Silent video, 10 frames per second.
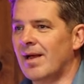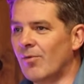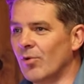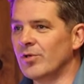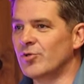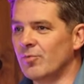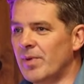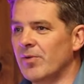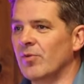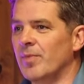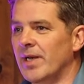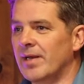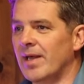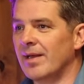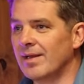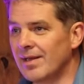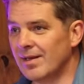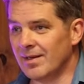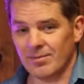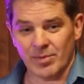I wanted you to be with me today.
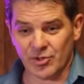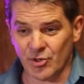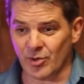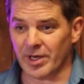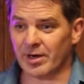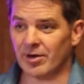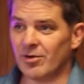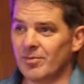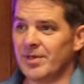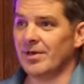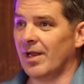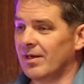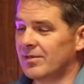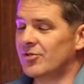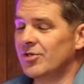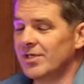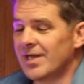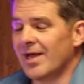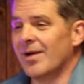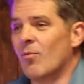But you get home and you're like,
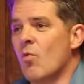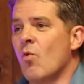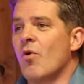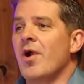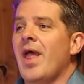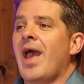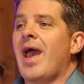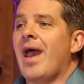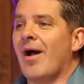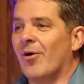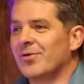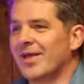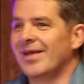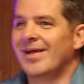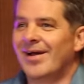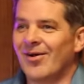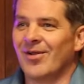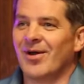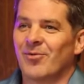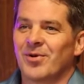geez, I am worn out.
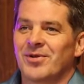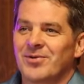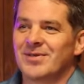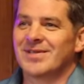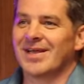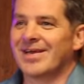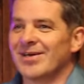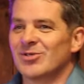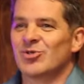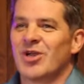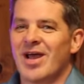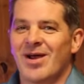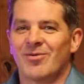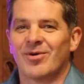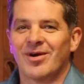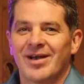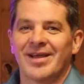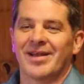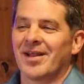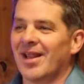All I want to do is take a shower
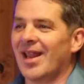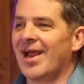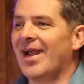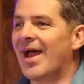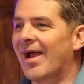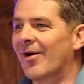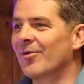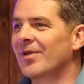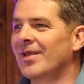and lay down.